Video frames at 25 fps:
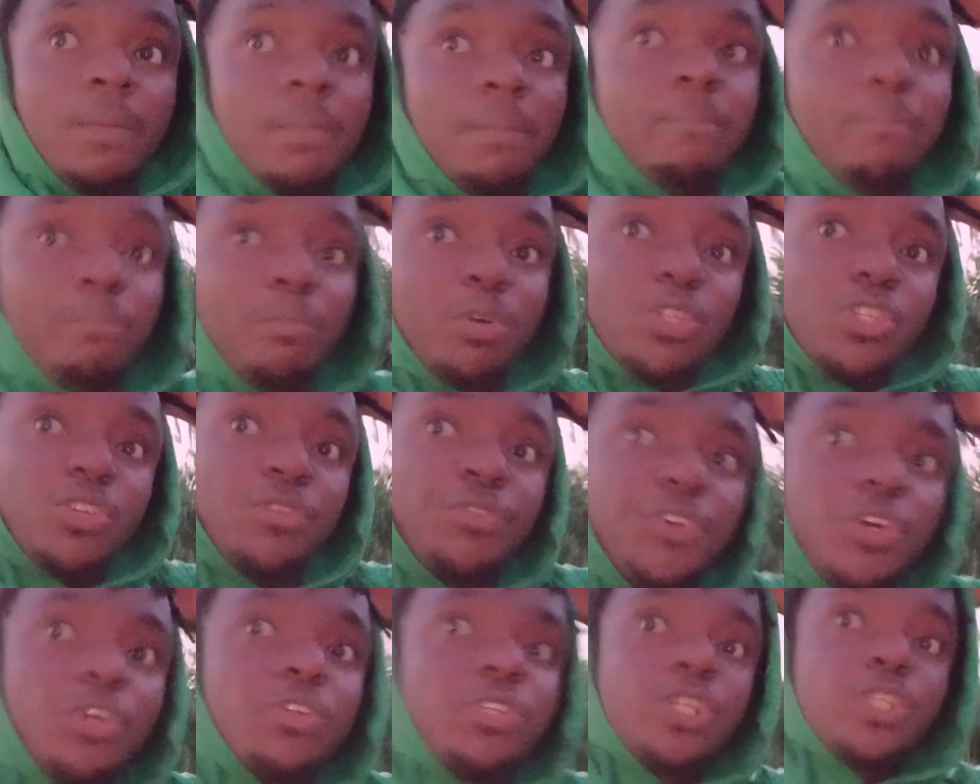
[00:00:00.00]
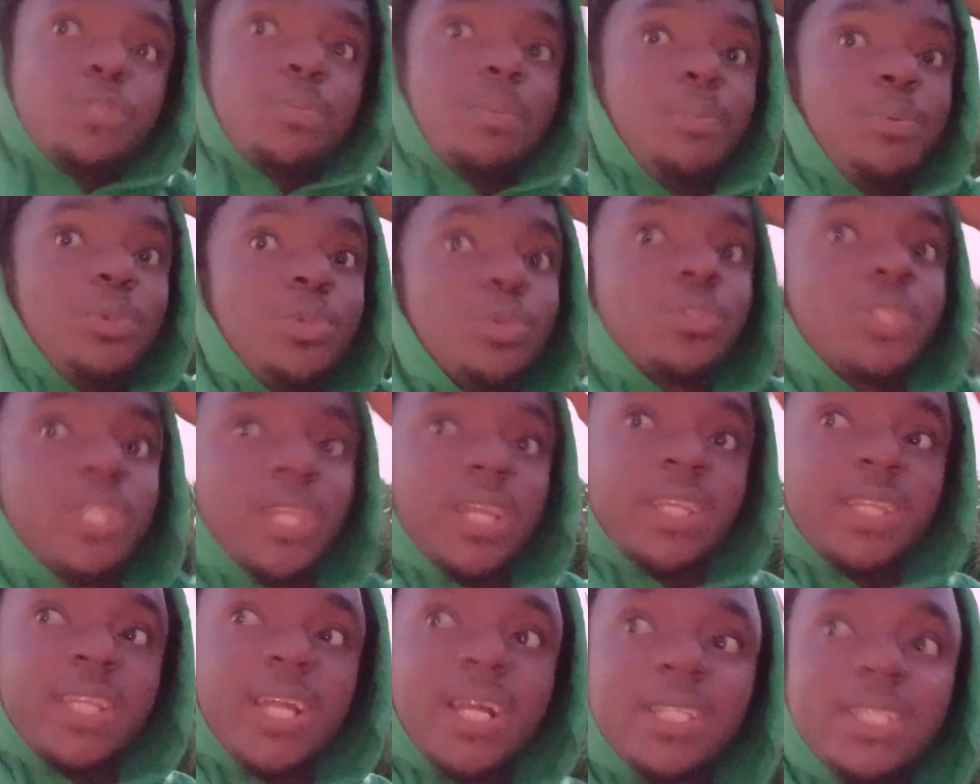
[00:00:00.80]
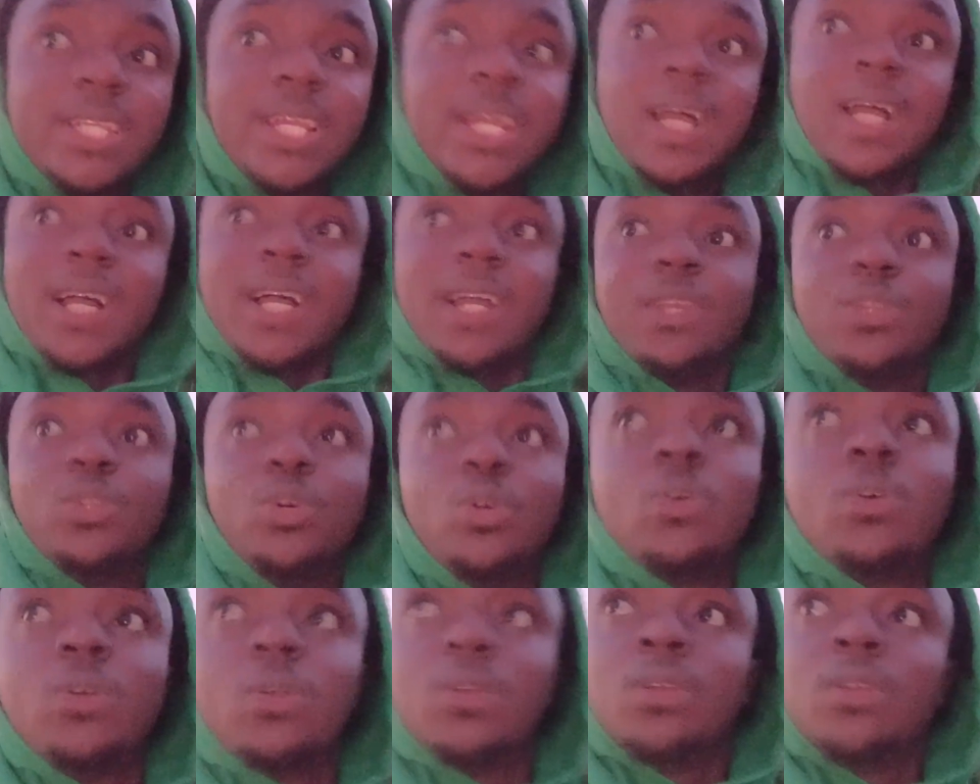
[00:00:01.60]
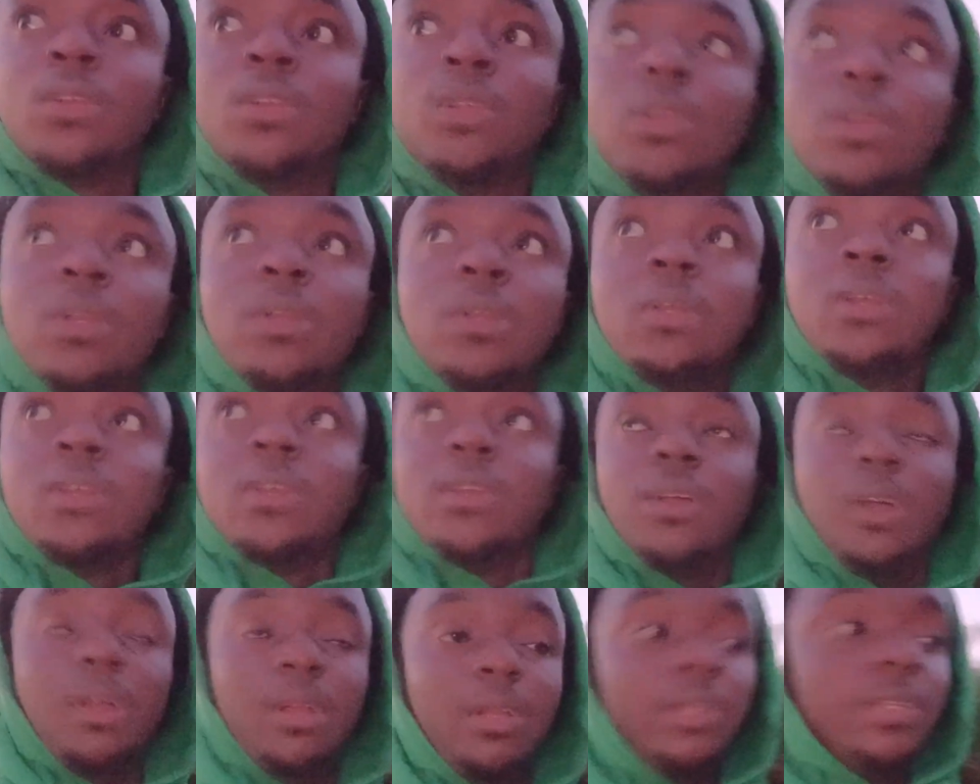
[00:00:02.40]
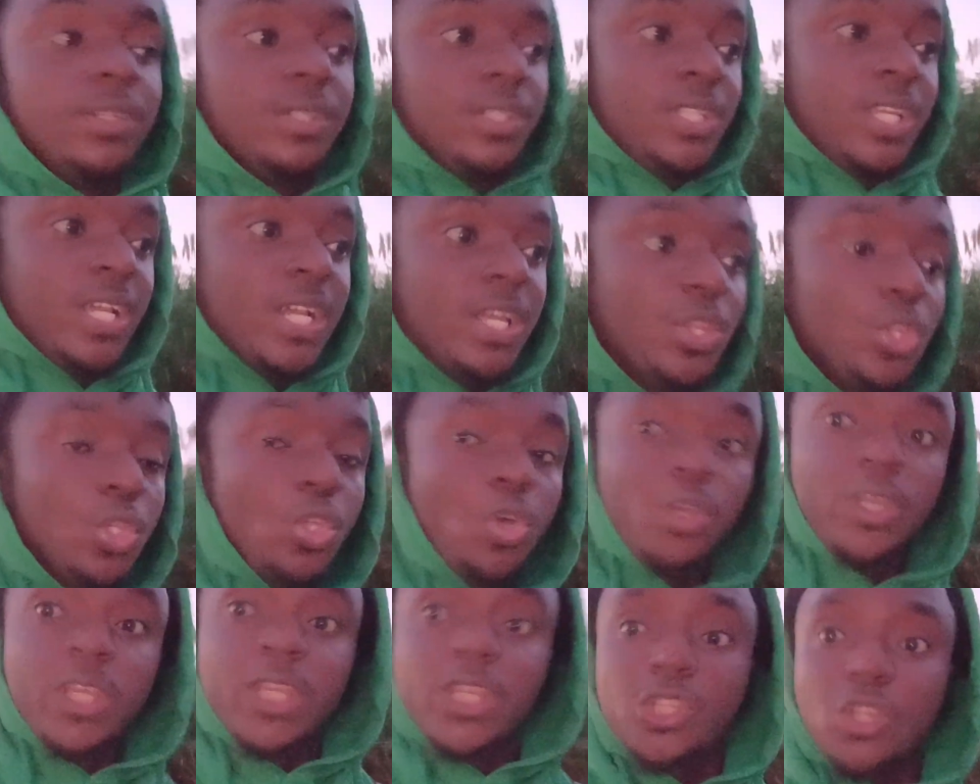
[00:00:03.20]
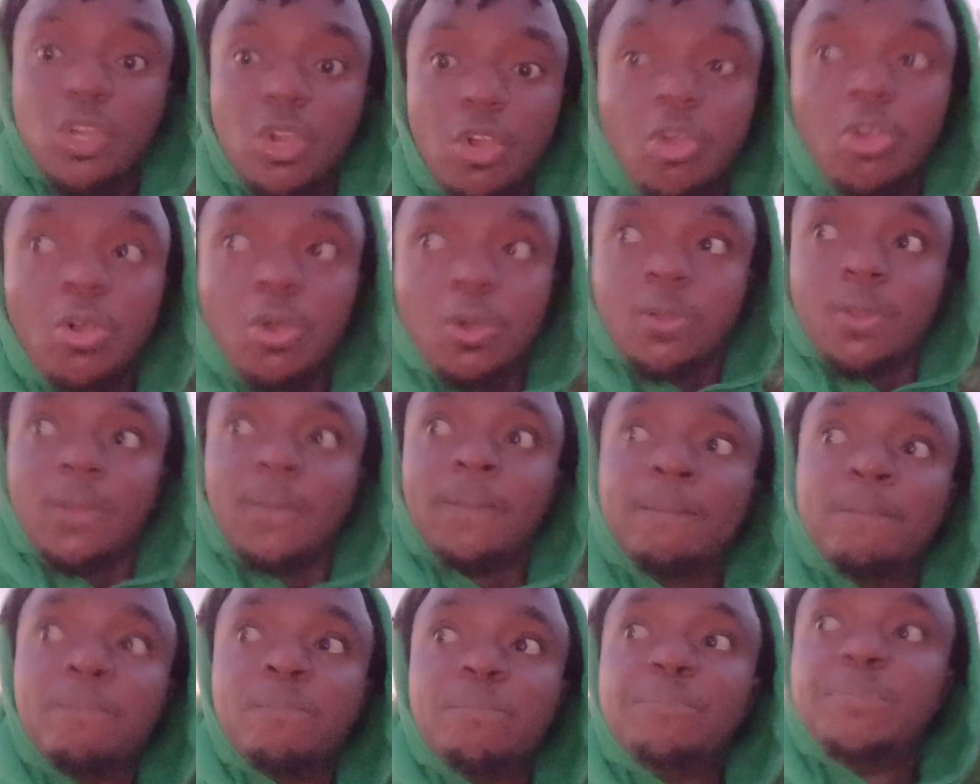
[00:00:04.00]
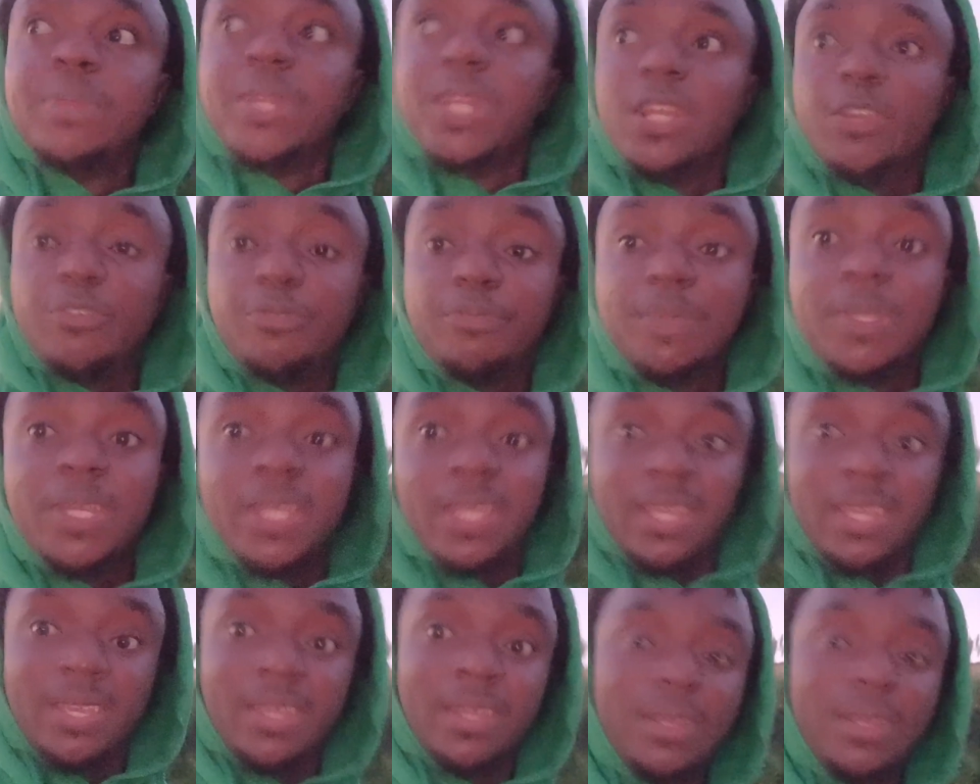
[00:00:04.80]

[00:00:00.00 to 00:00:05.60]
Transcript: Most of all these people you think that they are, you know, they know it all. Believe me.